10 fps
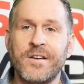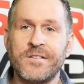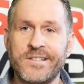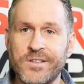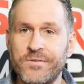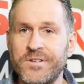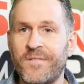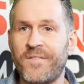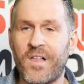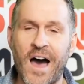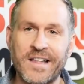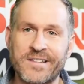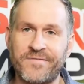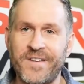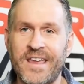student of
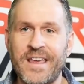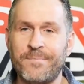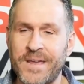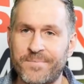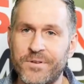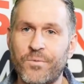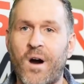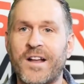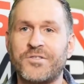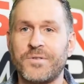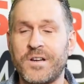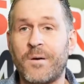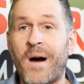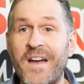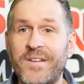philosophy and people who watch, you know,
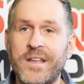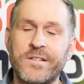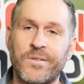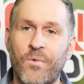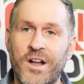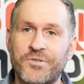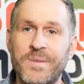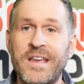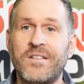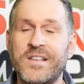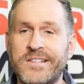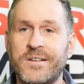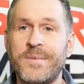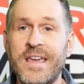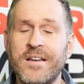my videos and watch me and listen
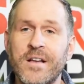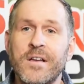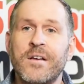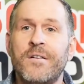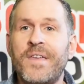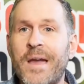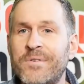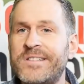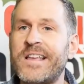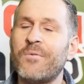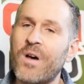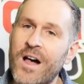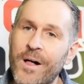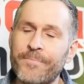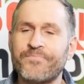to me, they would say,
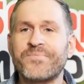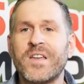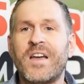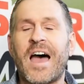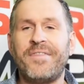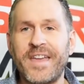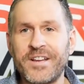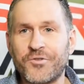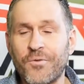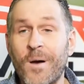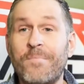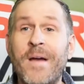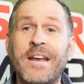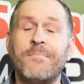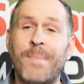well, I think Trump
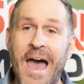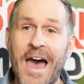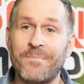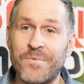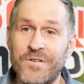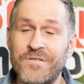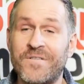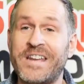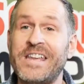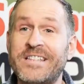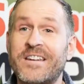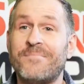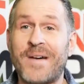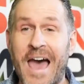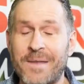made a bad move and he's in a
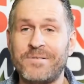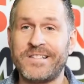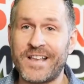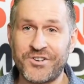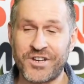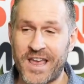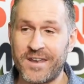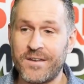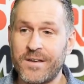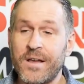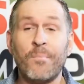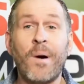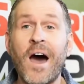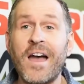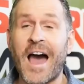bad position,
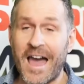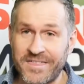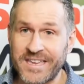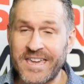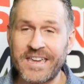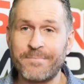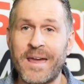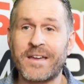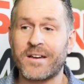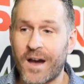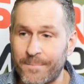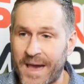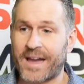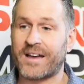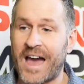but I think he can make a
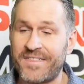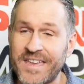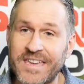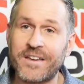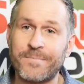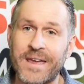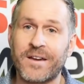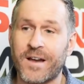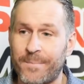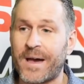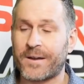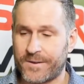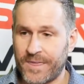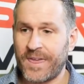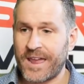comeback. I think he can make a comeback.
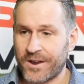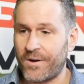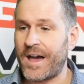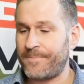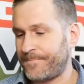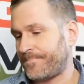Yeah, go ahead.